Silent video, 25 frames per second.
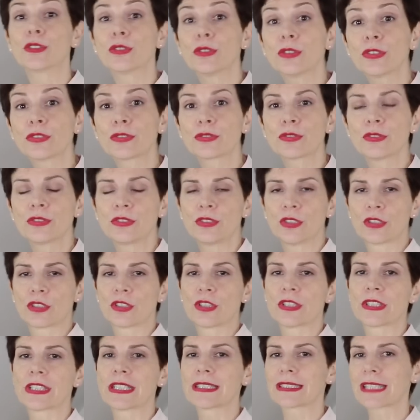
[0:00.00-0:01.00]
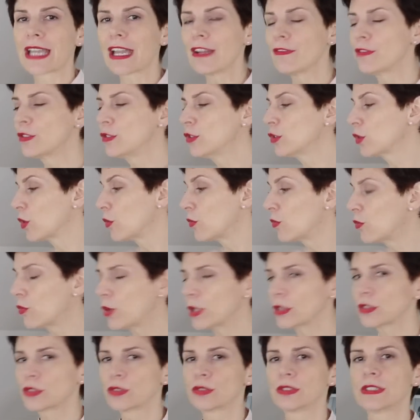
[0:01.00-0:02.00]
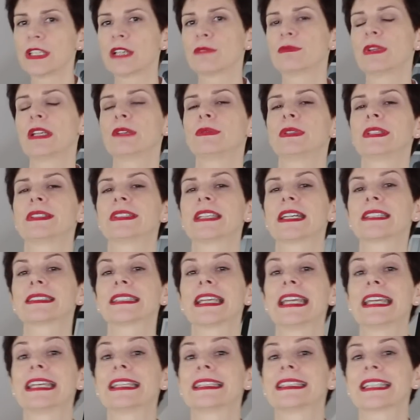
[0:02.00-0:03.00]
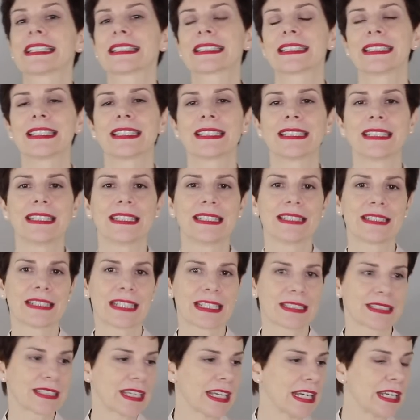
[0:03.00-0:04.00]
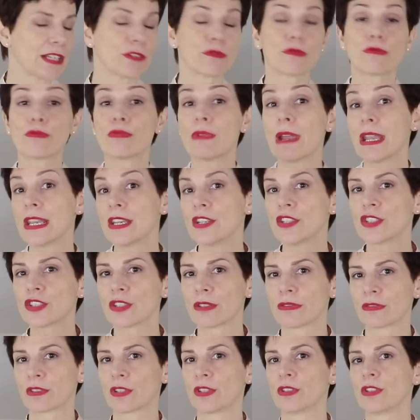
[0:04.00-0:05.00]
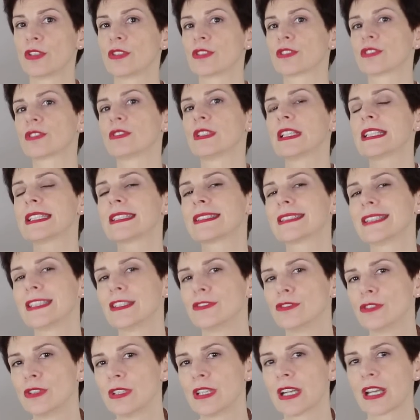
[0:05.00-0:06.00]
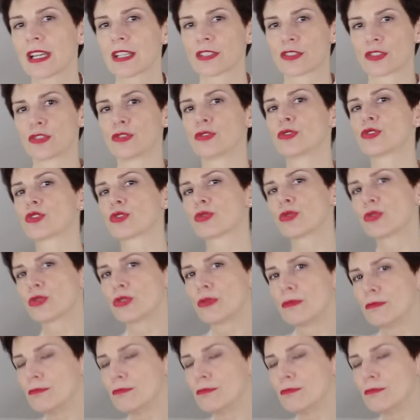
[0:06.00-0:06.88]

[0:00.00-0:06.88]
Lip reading: Go through your closet, have a look, what could I wear with that, that is in that range of colors. Let's stay in the light neutral or